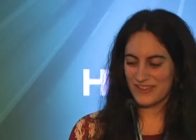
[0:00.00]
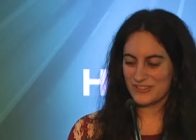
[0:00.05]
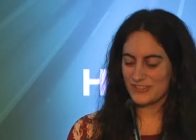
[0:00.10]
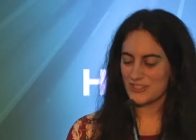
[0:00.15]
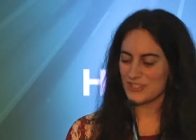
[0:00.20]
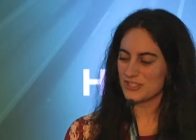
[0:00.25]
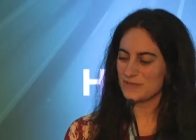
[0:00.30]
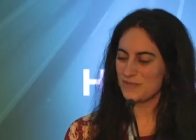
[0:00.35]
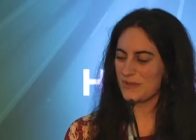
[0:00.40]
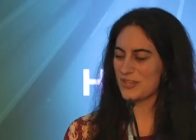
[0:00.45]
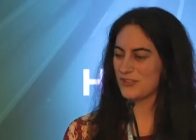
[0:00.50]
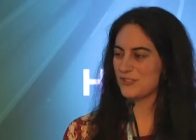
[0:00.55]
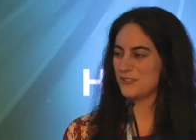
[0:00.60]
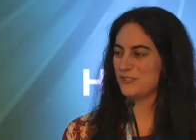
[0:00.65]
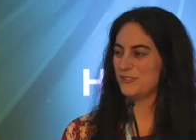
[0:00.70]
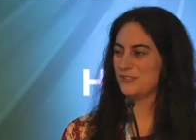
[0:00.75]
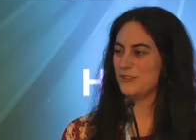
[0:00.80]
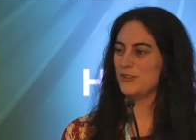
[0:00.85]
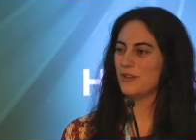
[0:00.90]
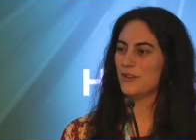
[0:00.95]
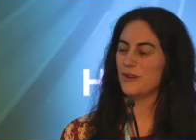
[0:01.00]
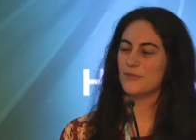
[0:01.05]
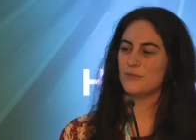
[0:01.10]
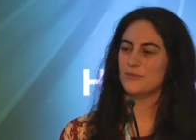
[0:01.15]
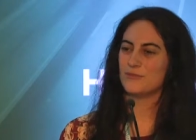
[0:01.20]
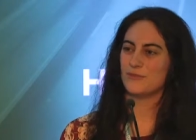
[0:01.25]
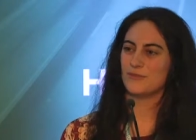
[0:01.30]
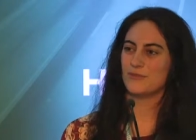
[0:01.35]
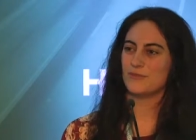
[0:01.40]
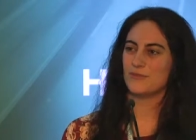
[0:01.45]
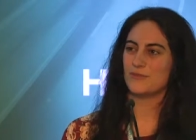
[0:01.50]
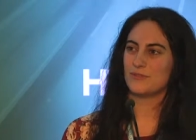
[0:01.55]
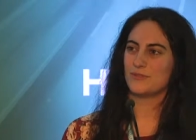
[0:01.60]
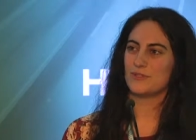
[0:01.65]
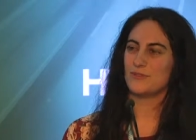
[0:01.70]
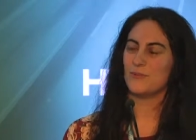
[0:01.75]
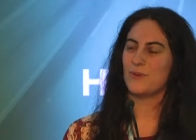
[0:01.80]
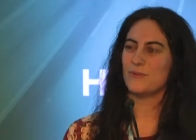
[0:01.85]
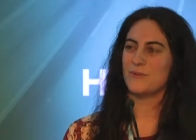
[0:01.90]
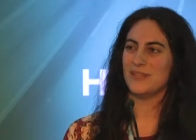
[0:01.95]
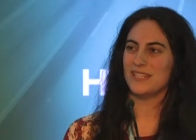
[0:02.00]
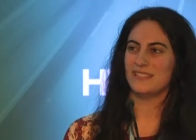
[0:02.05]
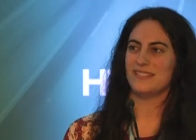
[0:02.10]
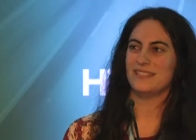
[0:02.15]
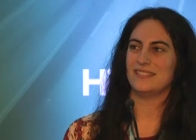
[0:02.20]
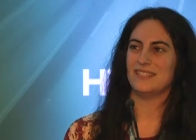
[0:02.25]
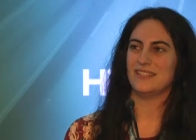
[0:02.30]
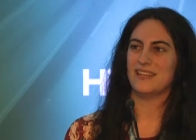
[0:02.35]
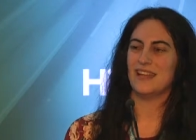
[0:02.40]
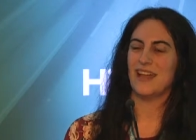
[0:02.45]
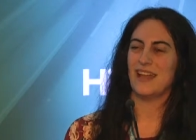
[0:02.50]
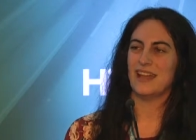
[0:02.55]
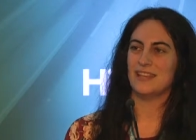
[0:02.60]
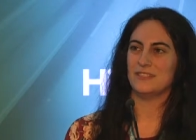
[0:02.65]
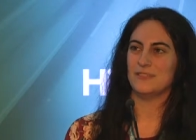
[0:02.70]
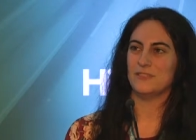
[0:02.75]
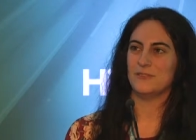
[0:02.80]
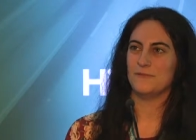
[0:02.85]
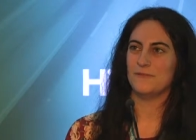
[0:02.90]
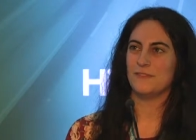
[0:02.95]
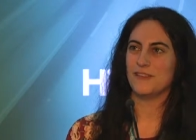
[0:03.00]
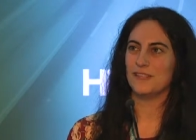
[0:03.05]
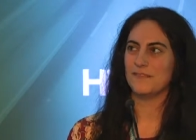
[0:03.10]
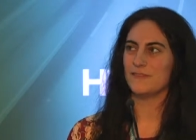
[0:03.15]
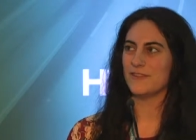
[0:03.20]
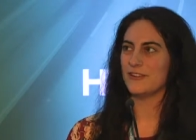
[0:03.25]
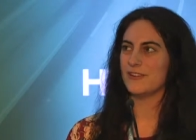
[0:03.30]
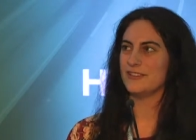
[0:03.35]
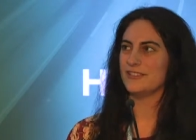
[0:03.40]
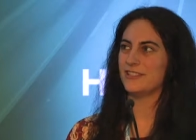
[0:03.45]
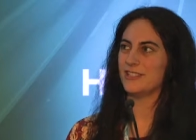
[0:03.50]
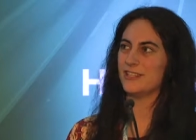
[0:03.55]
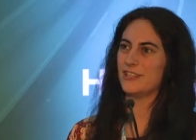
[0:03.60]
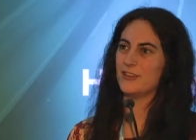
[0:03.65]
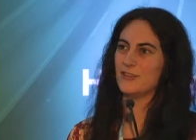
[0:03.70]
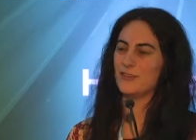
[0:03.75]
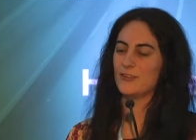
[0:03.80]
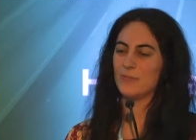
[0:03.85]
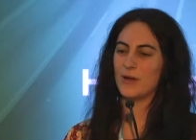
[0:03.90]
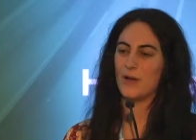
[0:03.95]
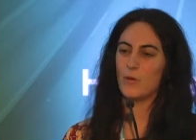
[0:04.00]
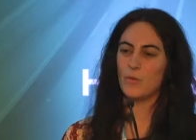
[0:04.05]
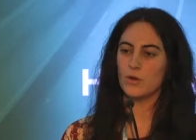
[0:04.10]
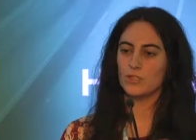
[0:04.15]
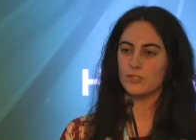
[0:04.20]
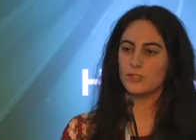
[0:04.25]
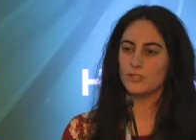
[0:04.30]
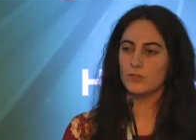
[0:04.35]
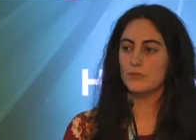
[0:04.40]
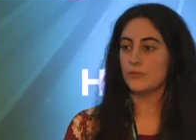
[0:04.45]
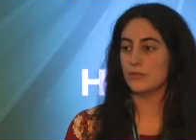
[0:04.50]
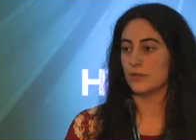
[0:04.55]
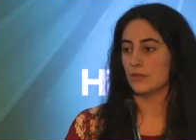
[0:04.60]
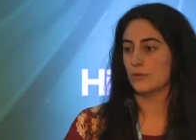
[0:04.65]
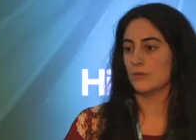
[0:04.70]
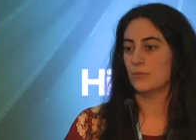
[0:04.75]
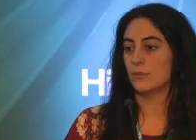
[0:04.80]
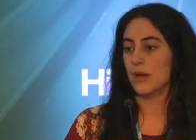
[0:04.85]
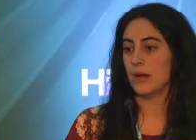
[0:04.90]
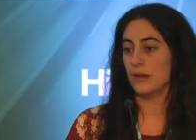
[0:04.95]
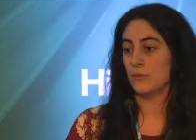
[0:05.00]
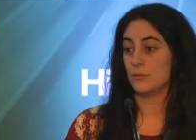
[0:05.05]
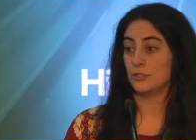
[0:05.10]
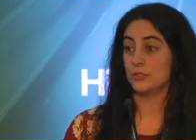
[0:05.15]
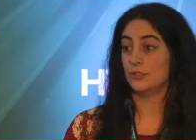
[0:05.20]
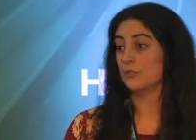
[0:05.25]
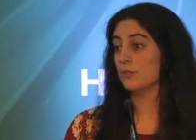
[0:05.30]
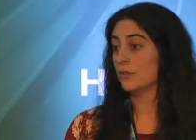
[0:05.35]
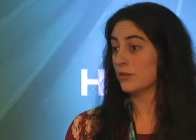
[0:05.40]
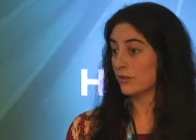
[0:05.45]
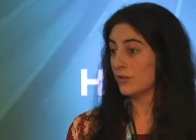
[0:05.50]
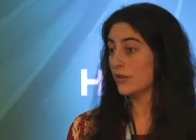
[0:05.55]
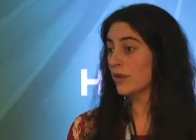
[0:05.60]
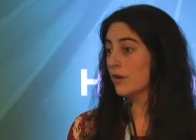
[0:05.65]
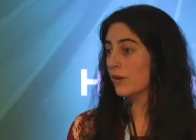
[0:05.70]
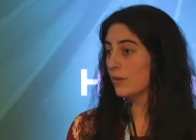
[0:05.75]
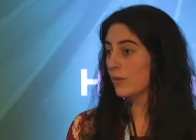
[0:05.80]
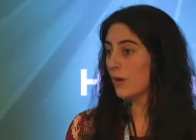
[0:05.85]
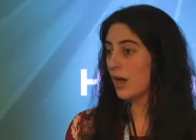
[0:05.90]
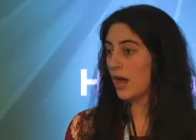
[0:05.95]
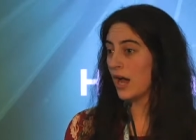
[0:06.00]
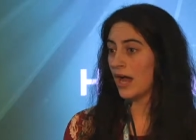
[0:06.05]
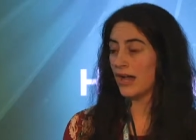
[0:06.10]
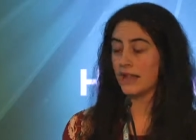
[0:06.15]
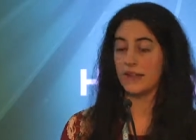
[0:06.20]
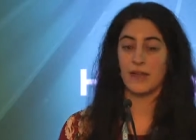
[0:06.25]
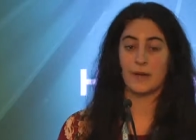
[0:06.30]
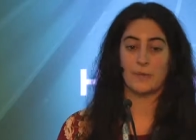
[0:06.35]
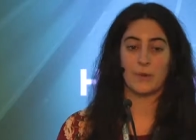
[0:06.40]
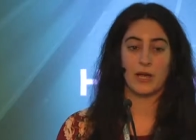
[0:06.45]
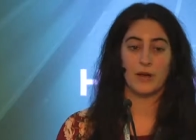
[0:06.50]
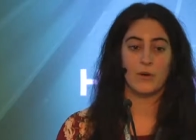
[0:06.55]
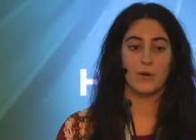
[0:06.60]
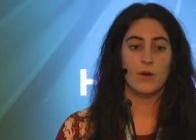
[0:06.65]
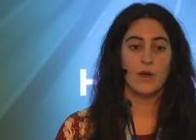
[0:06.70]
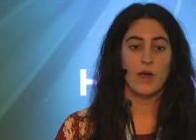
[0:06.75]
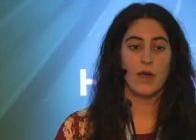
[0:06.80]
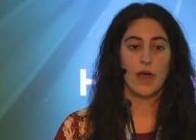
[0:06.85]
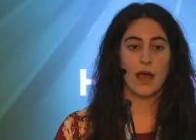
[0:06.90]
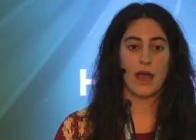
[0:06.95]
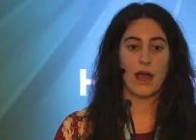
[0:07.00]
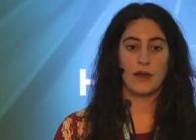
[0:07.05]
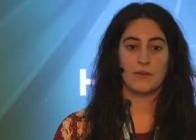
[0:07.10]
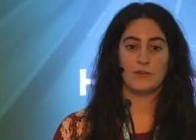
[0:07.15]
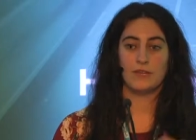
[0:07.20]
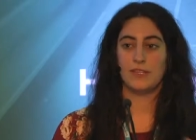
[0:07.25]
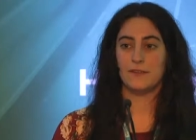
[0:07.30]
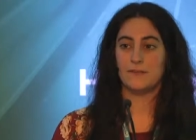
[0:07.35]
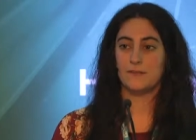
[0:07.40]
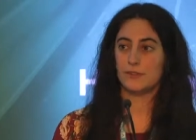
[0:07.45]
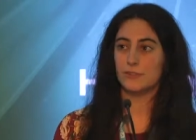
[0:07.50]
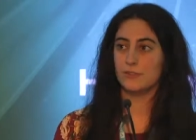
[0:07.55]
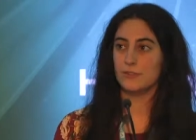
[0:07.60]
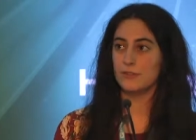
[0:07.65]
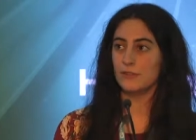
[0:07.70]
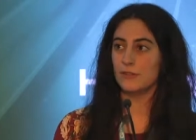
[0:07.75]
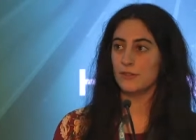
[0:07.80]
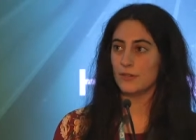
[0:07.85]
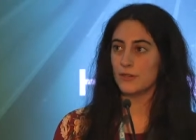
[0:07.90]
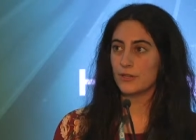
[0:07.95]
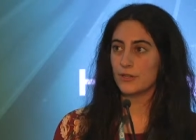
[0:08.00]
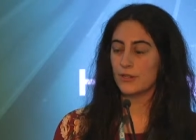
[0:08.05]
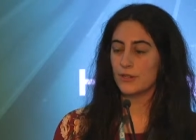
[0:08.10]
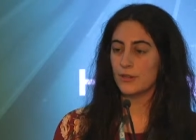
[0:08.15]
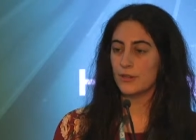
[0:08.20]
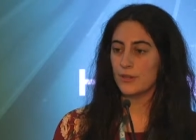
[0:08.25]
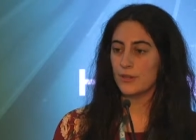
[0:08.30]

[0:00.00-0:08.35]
just because you go to a meeting and you feel very insecure about what you know and what you don't know and about how different you look,